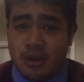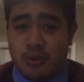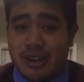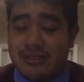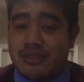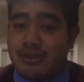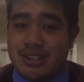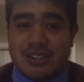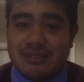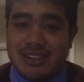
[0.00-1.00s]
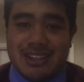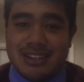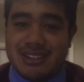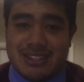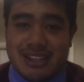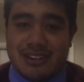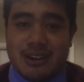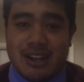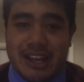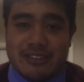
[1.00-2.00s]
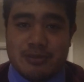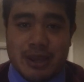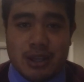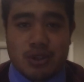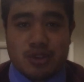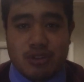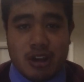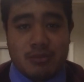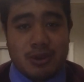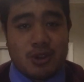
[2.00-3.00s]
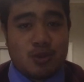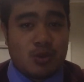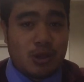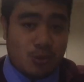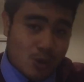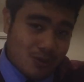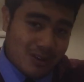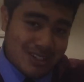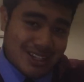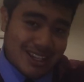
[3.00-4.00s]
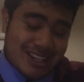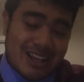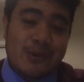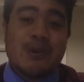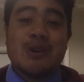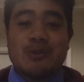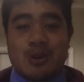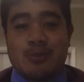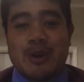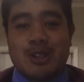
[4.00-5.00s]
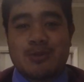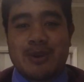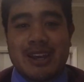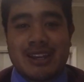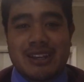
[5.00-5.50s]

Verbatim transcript: We have the rest of the year to get our lives back on track because we will rise again and we will bounce back,